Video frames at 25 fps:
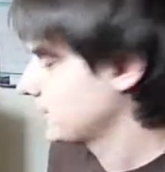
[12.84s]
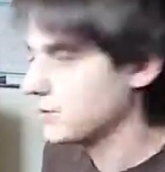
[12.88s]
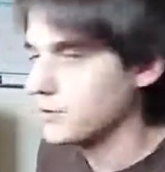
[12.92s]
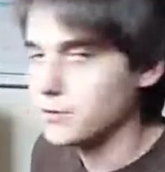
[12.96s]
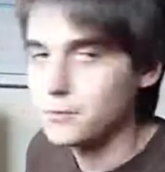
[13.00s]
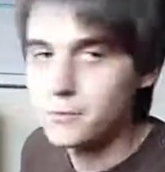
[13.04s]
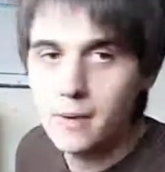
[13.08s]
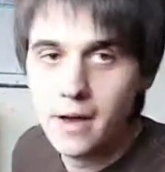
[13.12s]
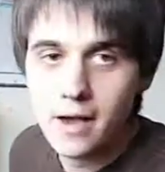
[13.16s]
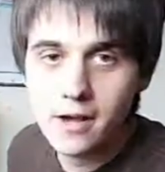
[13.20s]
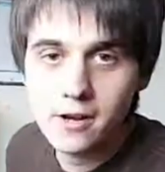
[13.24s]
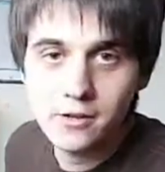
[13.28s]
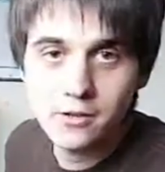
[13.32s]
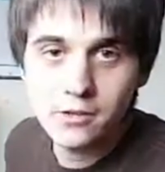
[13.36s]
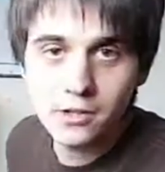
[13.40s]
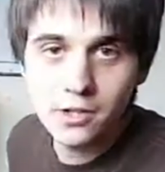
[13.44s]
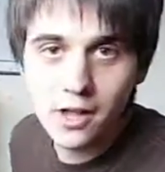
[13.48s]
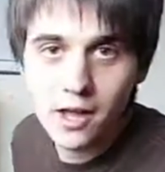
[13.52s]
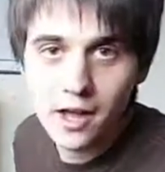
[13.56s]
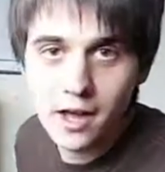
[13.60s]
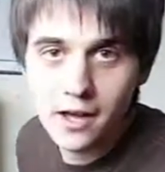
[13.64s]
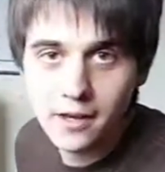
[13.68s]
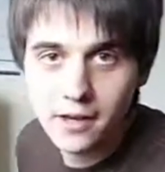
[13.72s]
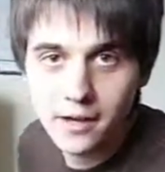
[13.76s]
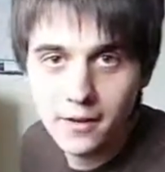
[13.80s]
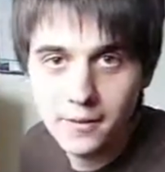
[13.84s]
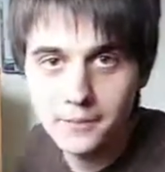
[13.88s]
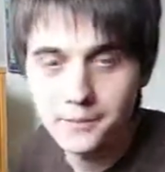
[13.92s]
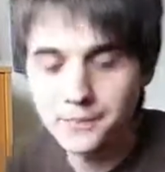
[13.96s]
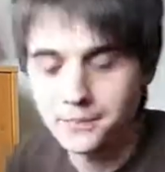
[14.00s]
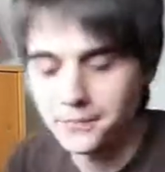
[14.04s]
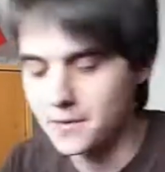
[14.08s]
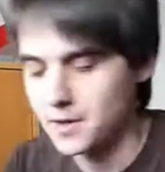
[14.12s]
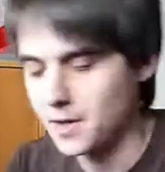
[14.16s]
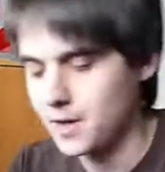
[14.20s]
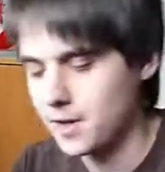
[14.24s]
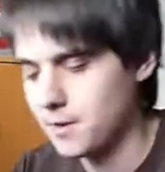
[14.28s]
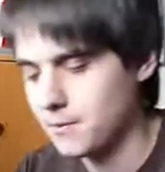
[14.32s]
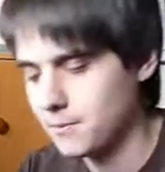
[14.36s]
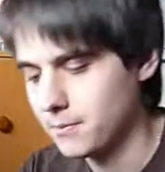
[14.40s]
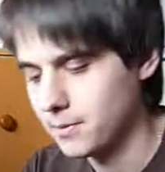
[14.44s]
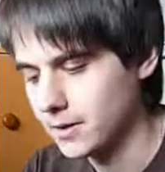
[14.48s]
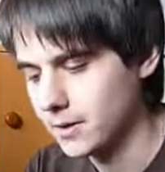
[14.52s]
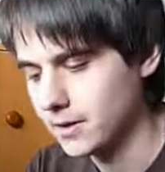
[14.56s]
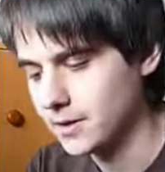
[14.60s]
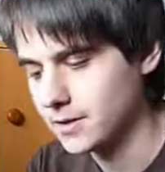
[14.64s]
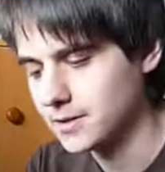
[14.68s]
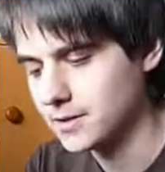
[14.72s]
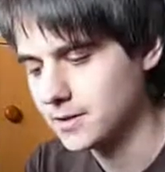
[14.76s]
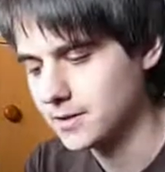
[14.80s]
do macro lager,
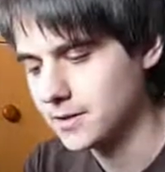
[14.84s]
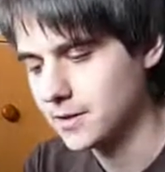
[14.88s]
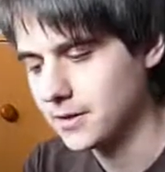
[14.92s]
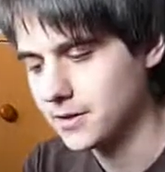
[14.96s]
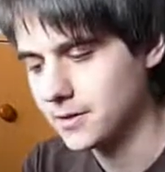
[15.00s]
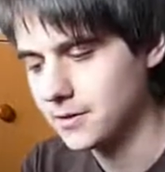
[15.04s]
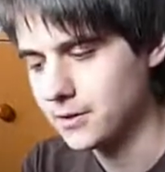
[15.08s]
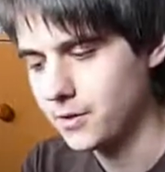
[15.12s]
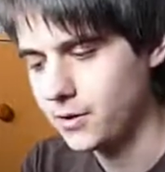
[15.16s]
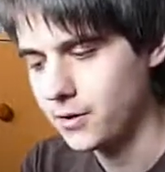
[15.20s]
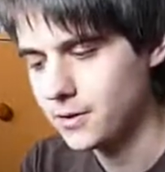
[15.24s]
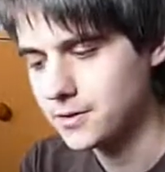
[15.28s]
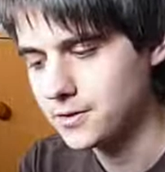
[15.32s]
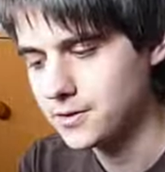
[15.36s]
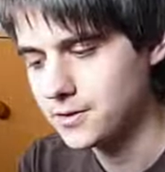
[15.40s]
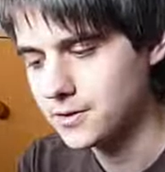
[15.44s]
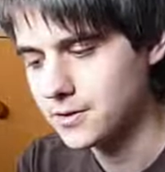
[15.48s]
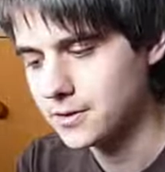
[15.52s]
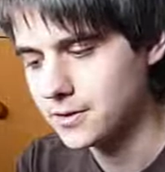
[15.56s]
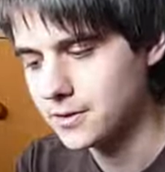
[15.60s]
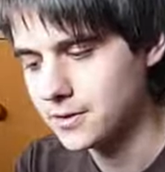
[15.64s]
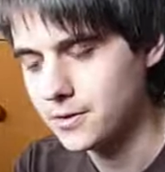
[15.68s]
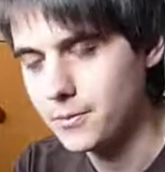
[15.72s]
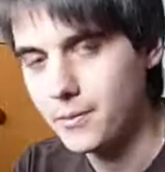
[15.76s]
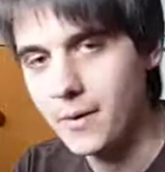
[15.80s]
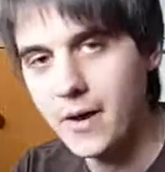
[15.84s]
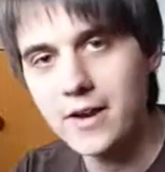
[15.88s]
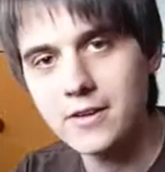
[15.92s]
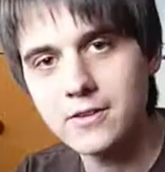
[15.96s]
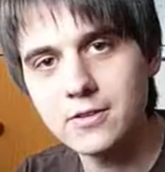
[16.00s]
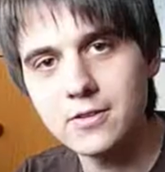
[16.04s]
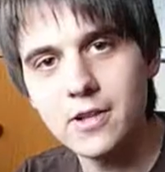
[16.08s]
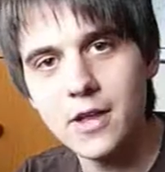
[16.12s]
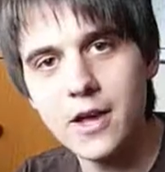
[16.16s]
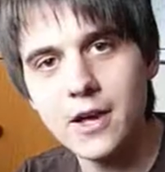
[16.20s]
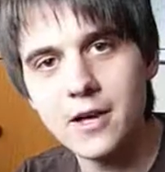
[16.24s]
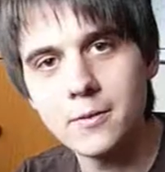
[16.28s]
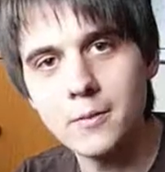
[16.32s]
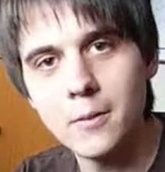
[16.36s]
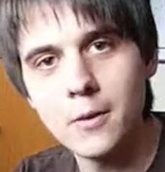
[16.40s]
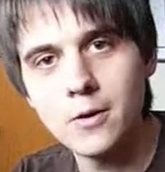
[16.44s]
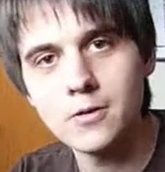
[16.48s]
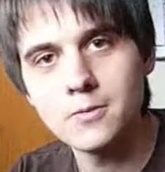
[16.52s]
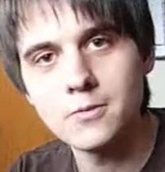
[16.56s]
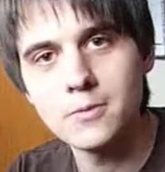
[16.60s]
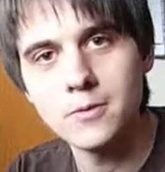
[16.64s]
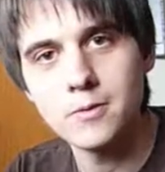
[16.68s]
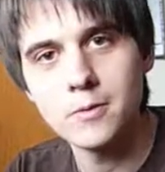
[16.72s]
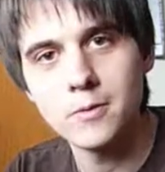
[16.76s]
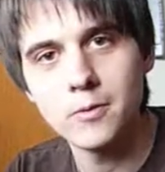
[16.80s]
but not the macro lager
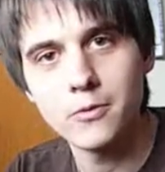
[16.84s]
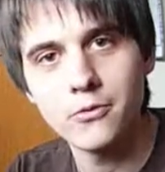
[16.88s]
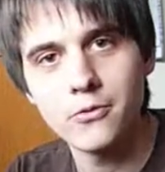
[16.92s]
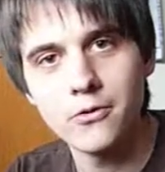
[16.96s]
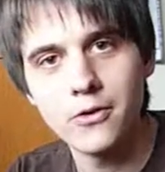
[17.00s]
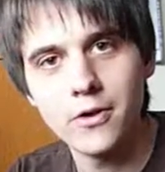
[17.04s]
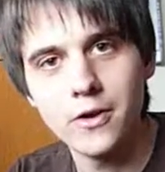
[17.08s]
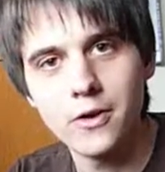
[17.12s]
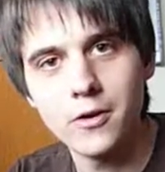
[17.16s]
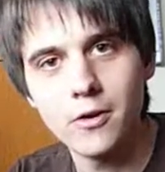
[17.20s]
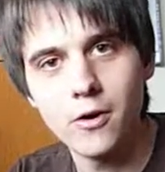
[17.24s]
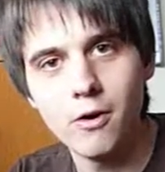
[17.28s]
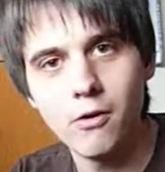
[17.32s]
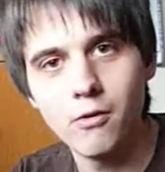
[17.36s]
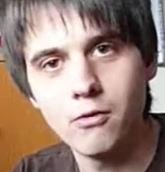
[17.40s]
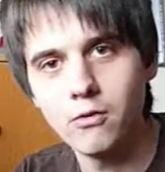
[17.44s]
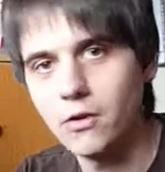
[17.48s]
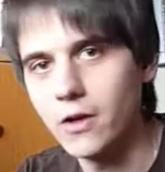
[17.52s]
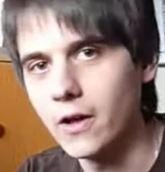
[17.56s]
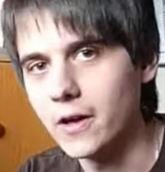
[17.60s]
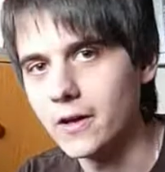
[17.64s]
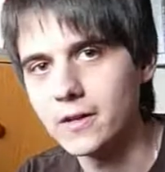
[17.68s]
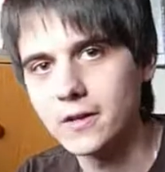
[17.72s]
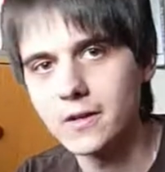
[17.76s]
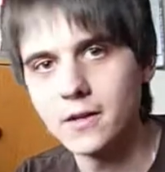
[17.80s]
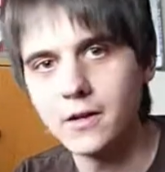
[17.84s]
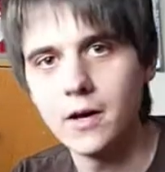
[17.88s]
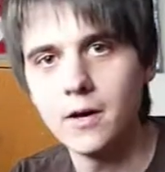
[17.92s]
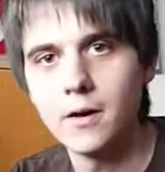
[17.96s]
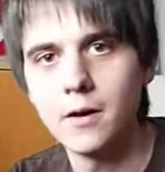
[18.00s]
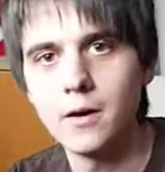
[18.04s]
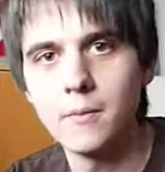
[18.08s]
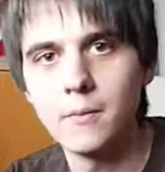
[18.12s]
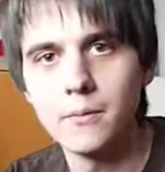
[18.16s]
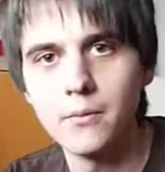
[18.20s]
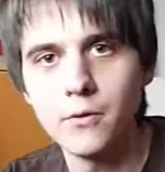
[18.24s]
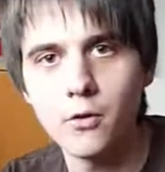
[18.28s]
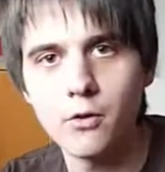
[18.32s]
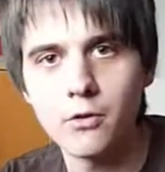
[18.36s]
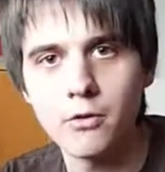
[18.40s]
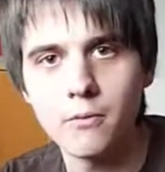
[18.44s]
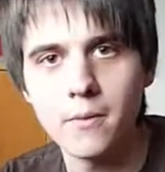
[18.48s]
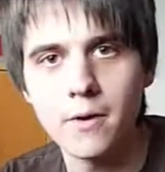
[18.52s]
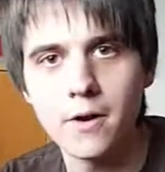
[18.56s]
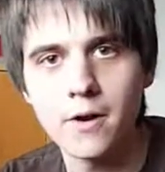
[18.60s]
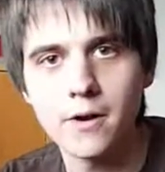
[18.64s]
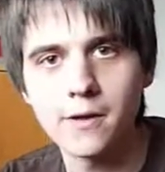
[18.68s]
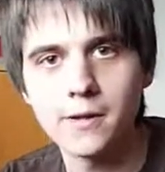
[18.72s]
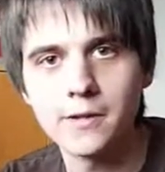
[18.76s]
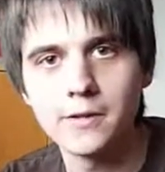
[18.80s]
most people think of, like North
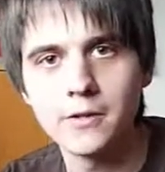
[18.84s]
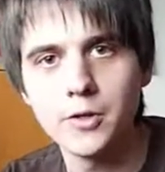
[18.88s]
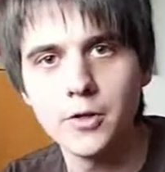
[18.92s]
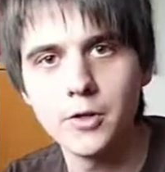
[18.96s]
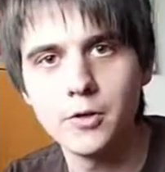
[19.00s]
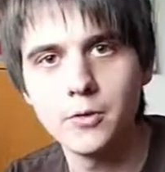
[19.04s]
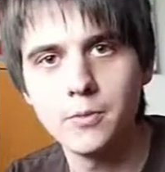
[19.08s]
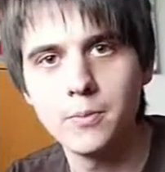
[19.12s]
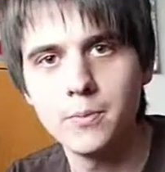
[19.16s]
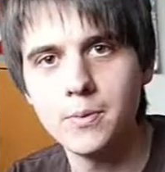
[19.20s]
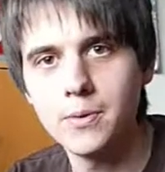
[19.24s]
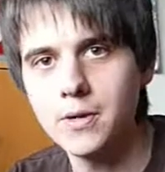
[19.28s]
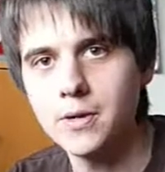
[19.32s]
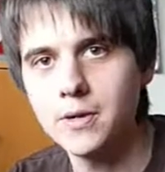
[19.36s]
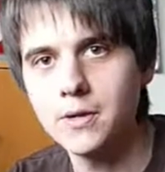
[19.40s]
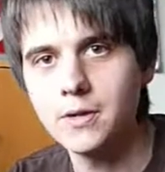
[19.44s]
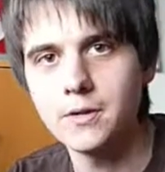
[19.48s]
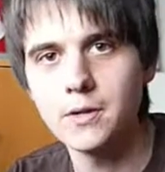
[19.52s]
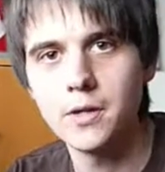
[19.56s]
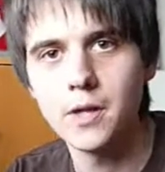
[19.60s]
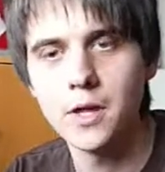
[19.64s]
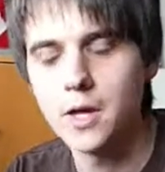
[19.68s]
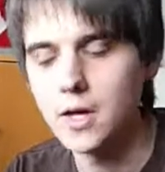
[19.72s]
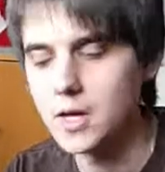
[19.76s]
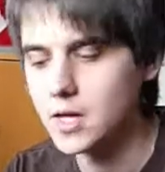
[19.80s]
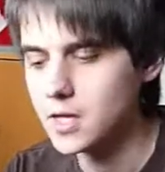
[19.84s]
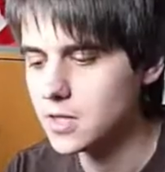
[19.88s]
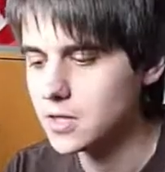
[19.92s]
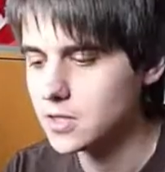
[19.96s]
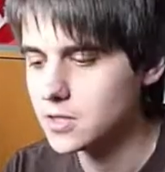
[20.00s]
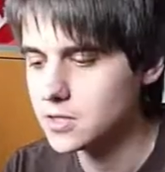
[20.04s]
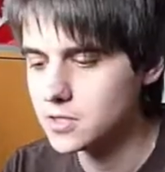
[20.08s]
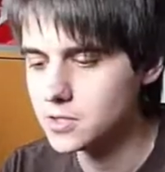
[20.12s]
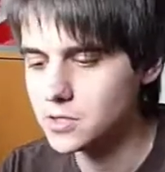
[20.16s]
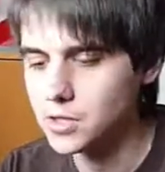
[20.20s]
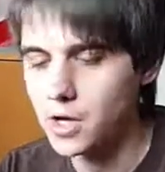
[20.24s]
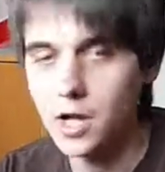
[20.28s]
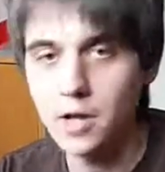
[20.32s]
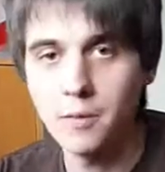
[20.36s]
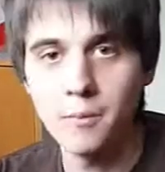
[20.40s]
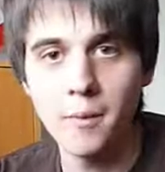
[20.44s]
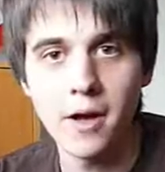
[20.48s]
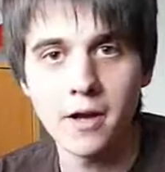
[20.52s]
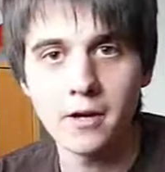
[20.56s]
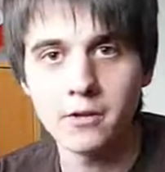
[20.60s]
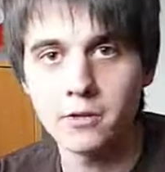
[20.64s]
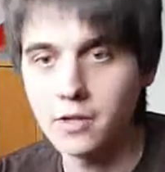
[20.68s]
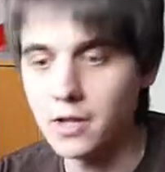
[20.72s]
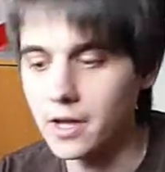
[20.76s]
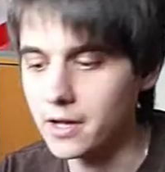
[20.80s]
American and European style
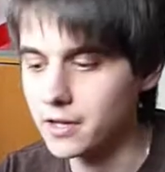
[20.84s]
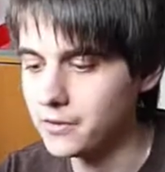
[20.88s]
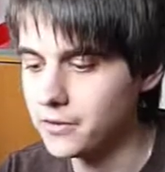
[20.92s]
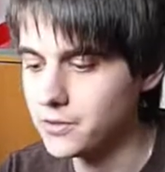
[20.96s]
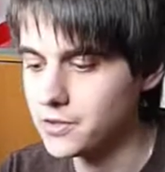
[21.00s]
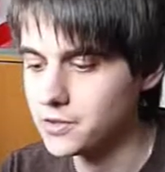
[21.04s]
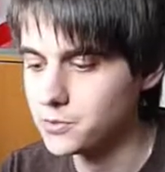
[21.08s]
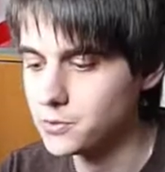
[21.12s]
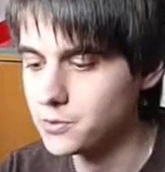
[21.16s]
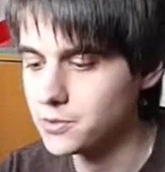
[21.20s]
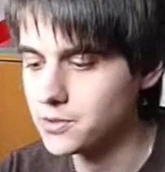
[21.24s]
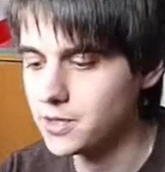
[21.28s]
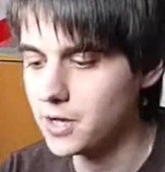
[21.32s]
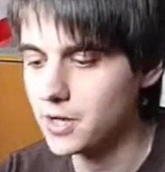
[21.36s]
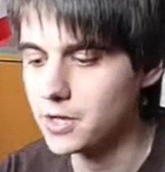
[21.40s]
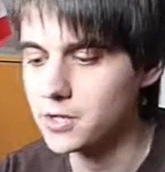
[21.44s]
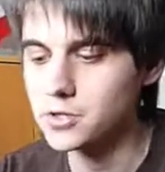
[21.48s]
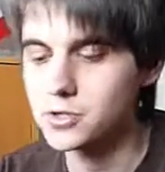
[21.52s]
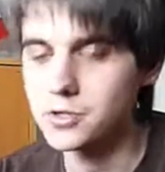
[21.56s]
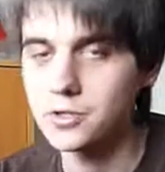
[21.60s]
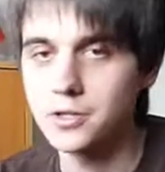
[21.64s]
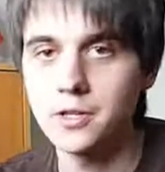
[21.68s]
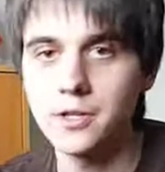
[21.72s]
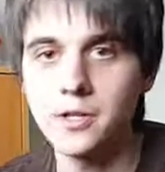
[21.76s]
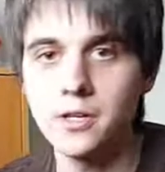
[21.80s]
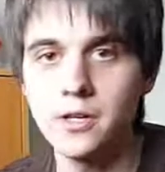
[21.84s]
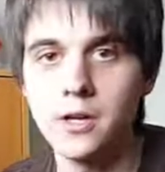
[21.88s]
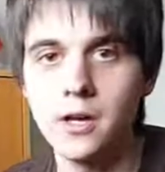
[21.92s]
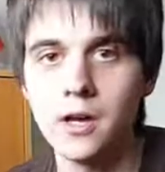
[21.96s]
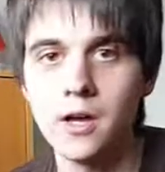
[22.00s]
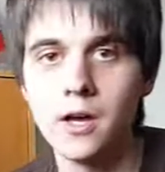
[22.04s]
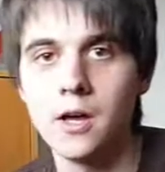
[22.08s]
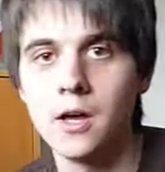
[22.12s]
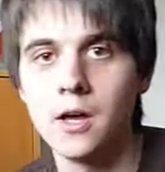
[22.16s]
macro lager. This one's actually